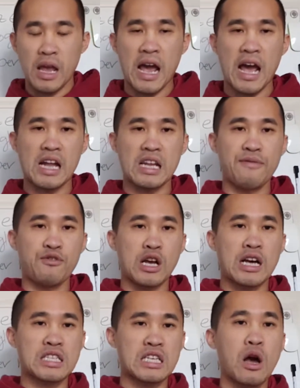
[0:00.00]
And if you
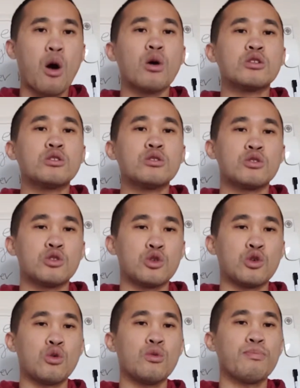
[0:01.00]
guys
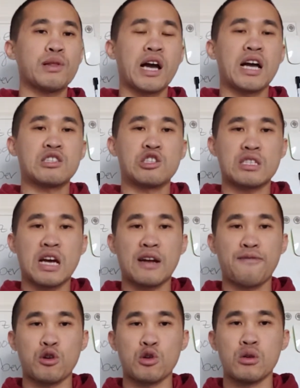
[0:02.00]
do plan to sign
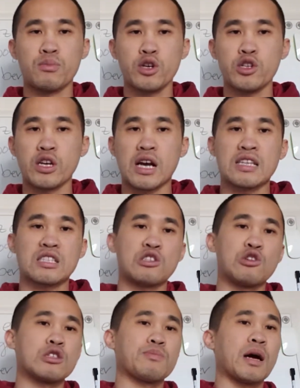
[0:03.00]
up for Uber, you guys can
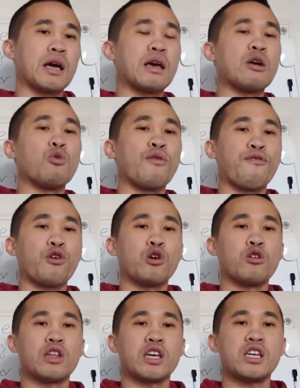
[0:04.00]
use my
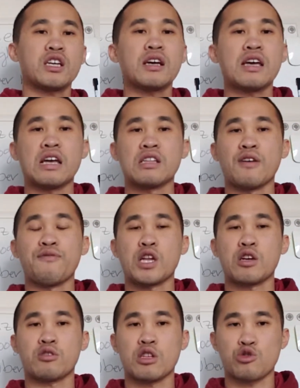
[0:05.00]
referral link in the
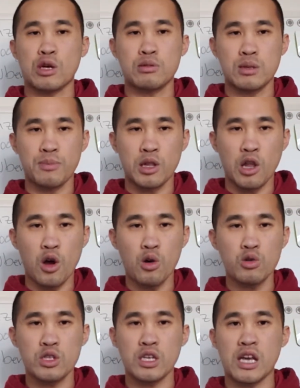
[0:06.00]
video description below
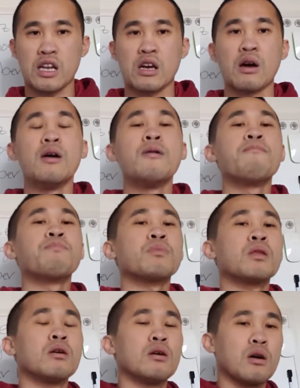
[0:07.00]
to get a
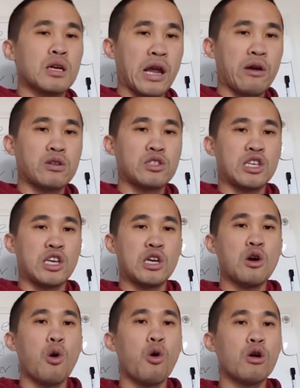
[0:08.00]

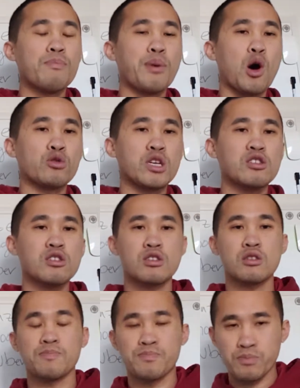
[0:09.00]
guarantee or
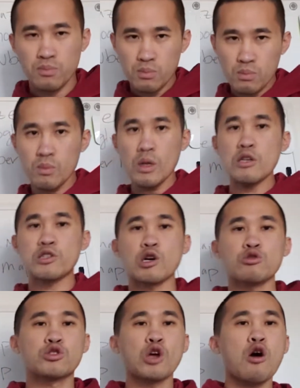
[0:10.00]
bonus,
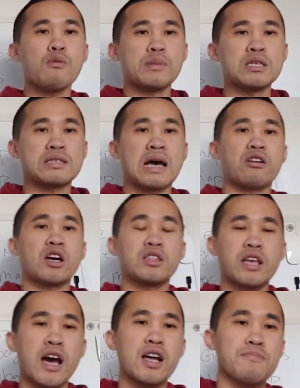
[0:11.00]
so don't miss out on
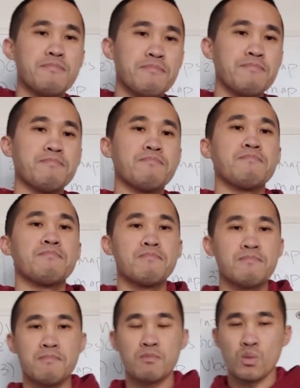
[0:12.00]
that.
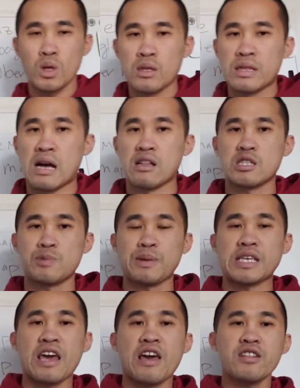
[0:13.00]
Now let's
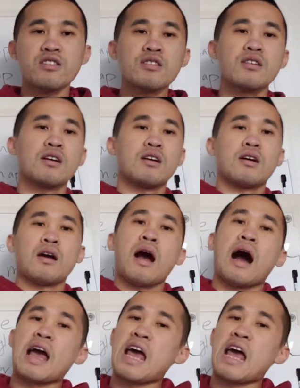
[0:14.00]
begin. I